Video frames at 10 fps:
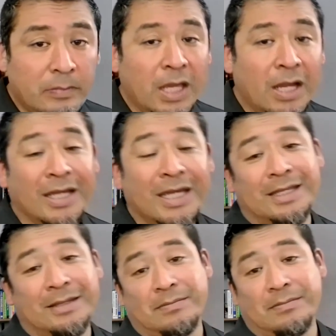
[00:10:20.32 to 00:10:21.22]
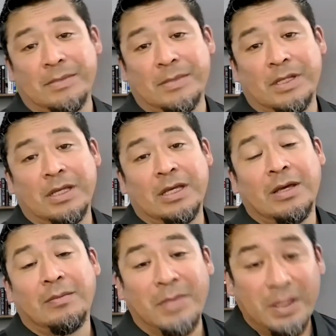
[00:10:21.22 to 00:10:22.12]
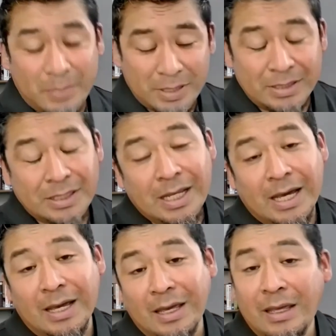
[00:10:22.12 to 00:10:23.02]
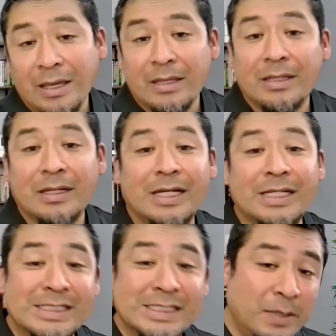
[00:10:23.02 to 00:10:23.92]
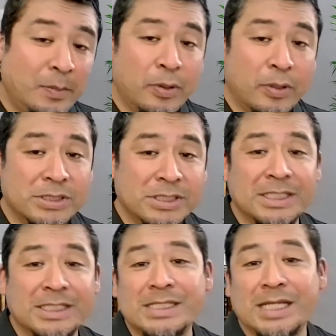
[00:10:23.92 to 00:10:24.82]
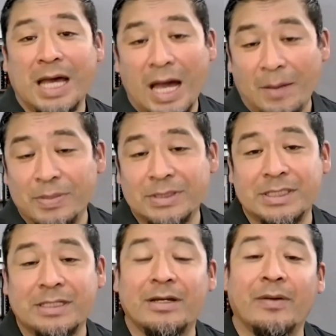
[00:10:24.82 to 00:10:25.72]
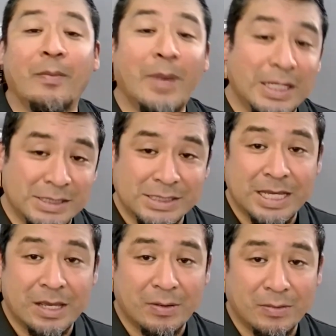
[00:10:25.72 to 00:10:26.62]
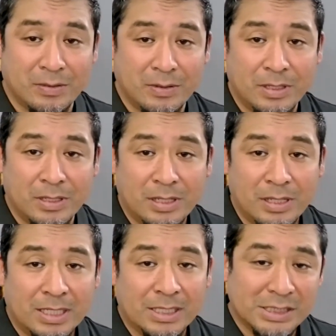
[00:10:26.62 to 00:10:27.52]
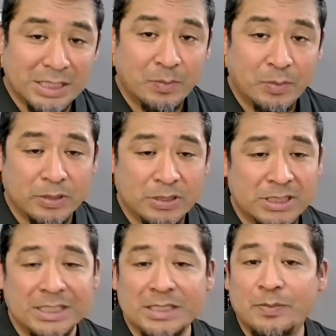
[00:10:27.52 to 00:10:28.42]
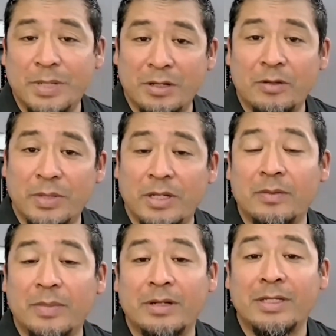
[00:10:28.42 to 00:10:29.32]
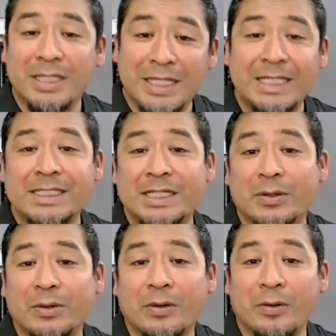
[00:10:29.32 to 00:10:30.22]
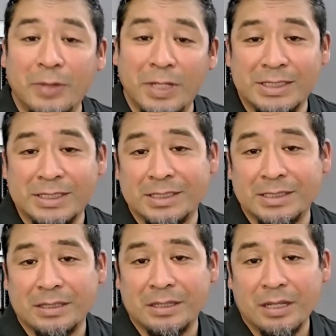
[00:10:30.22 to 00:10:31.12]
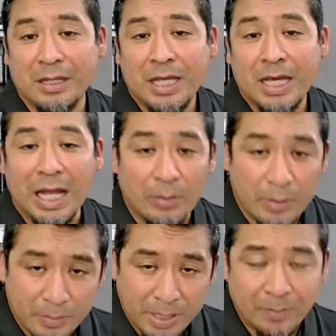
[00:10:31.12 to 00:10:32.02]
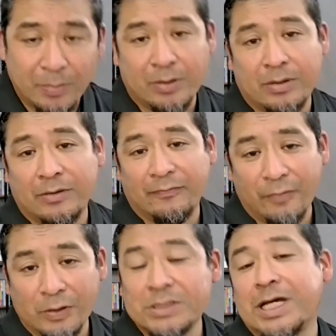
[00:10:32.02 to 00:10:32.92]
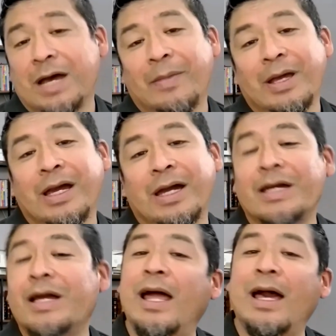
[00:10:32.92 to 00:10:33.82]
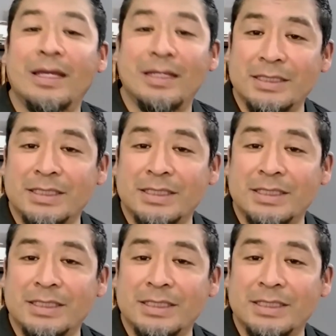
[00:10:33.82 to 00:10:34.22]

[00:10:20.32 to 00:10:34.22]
Again, me being an I, a C person is the opposite of my style. A C person is very, very, very detail oriented. I remember the first time I got a client